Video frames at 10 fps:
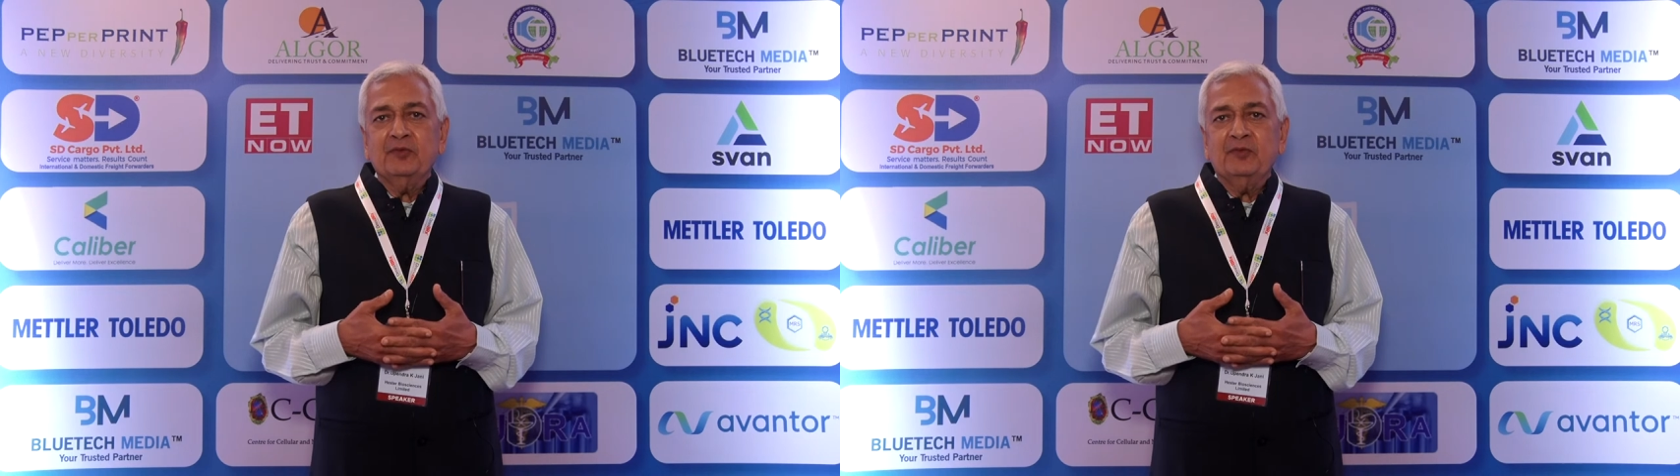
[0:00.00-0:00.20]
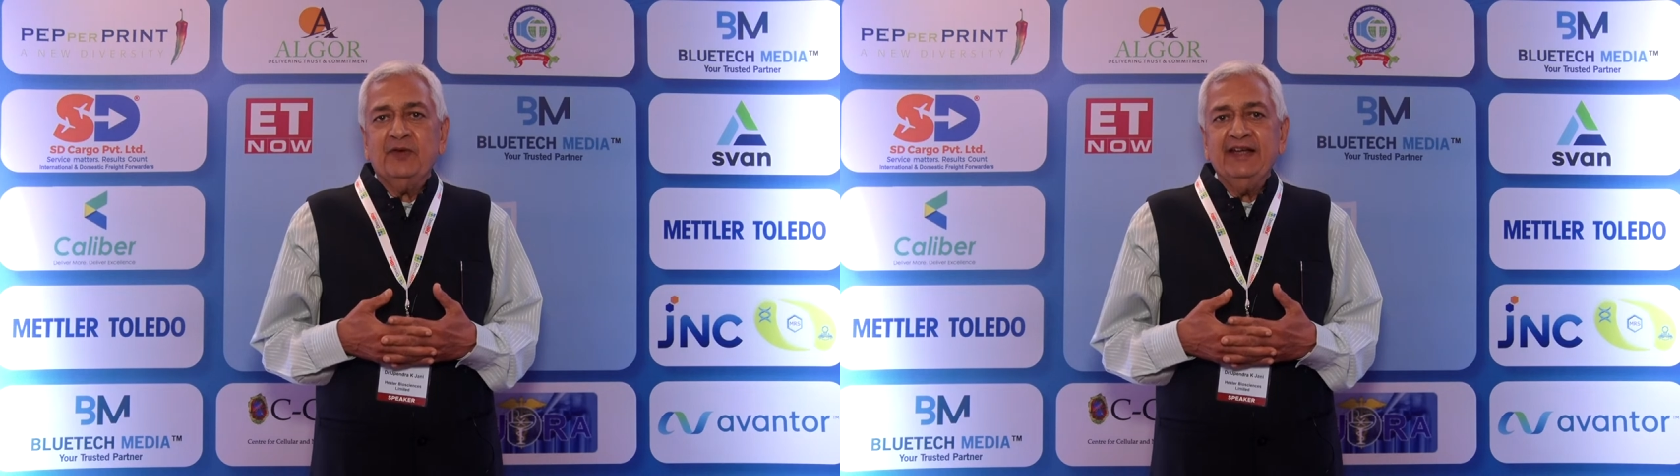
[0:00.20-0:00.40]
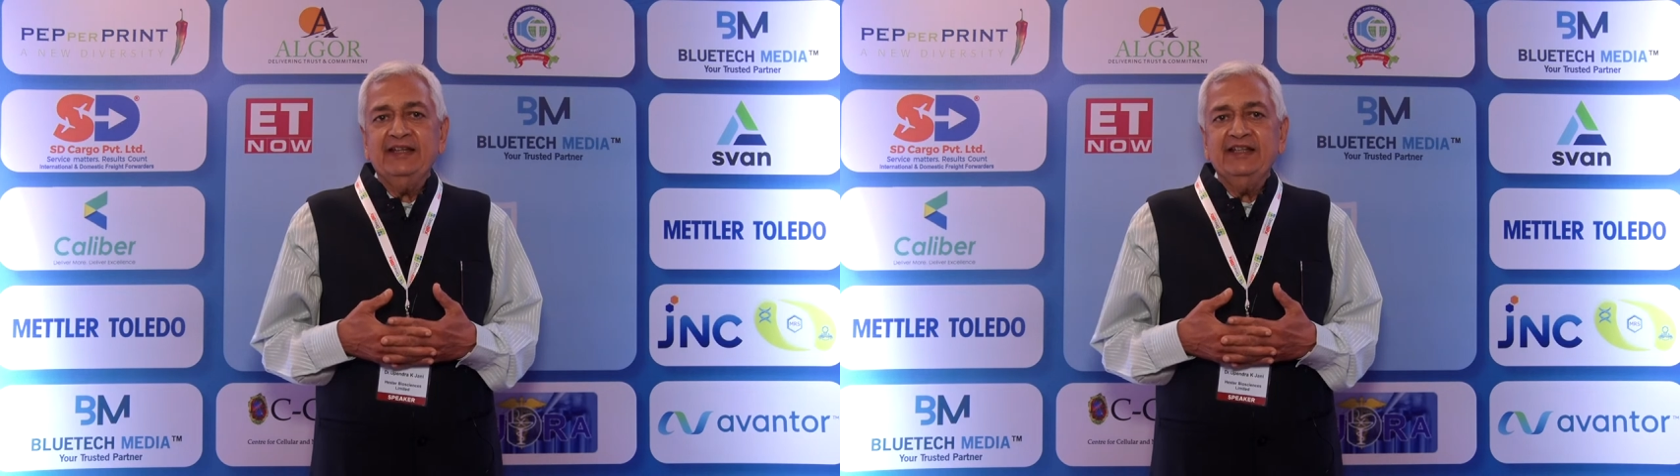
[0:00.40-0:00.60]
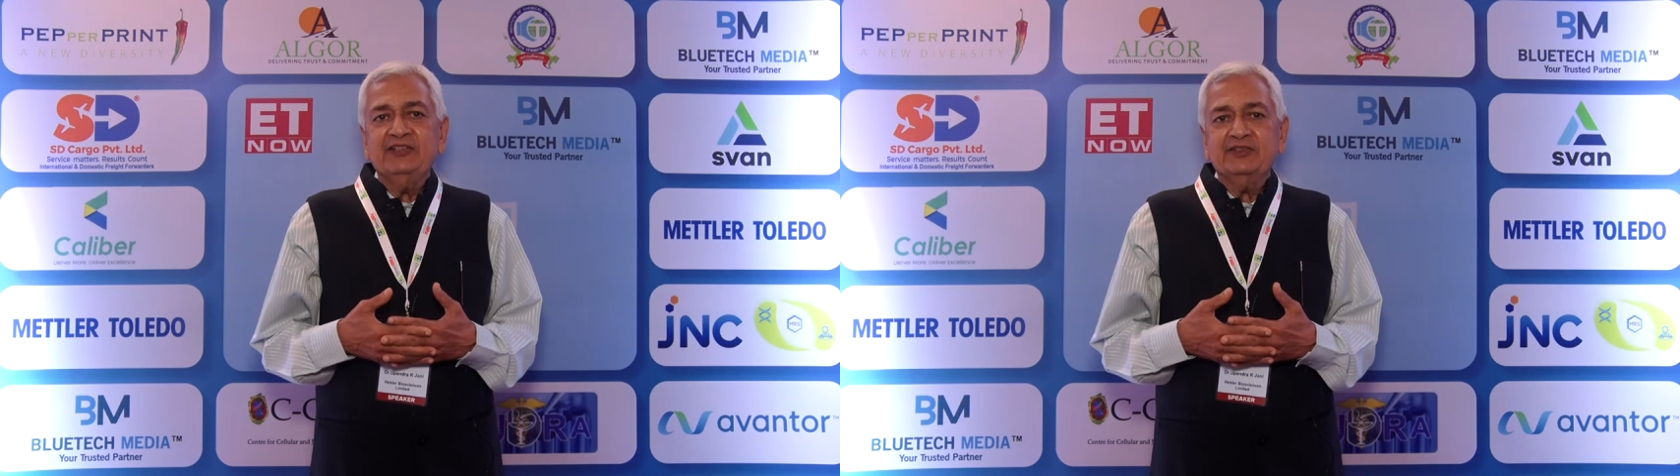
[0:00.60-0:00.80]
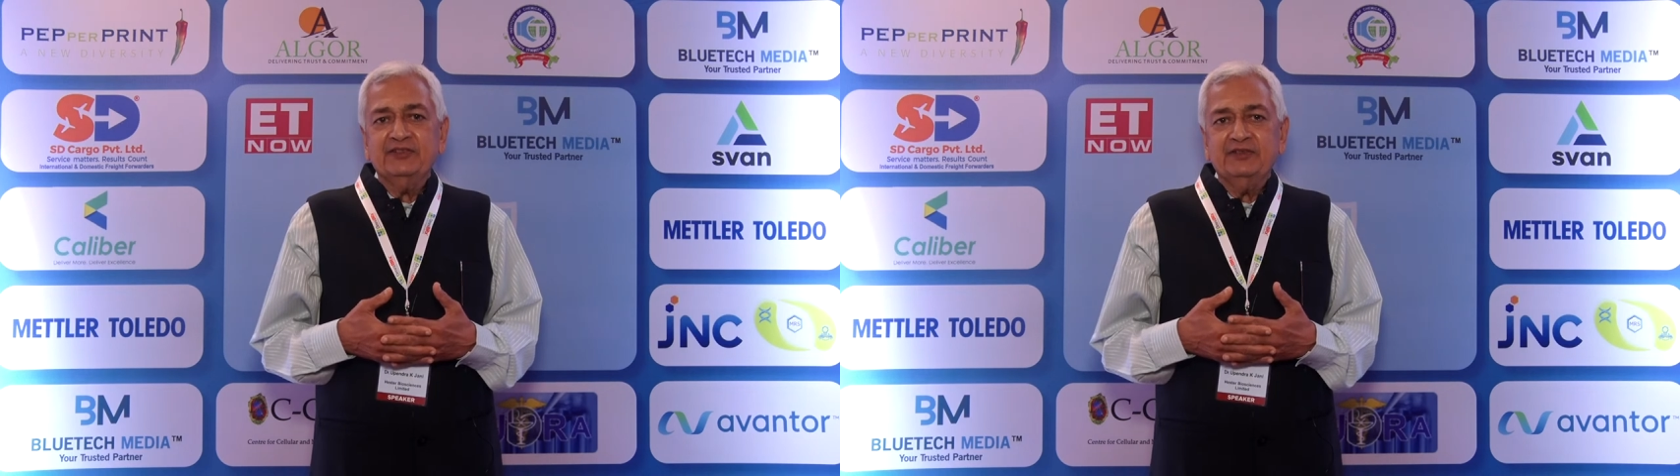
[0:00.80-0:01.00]
fight
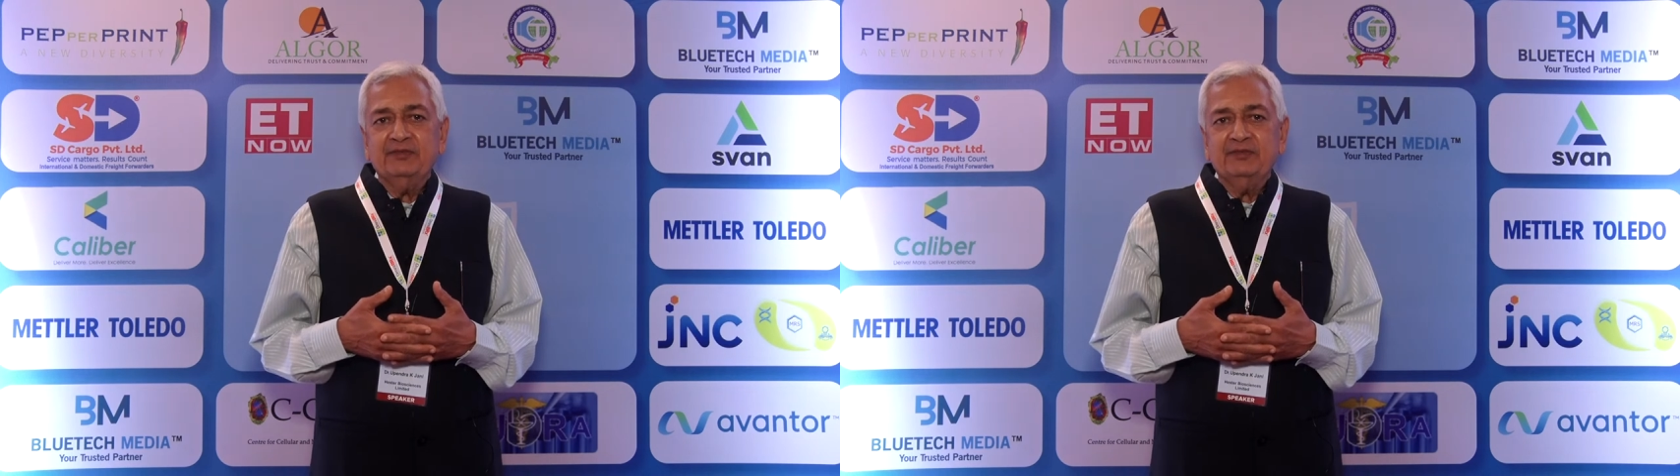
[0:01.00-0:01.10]
this